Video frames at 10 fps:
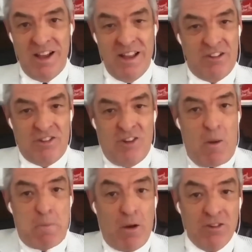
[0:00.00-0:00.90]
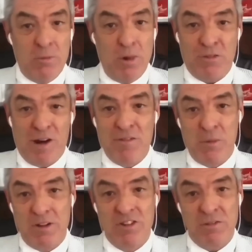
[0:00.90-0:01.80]
It's just not possible for
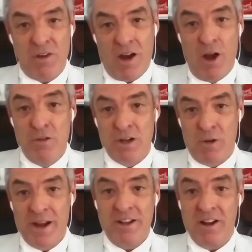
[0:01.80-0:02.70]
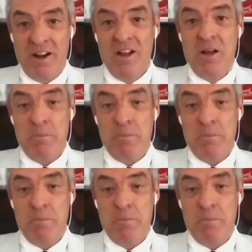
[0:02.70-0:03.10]
everyone to fly over the radar.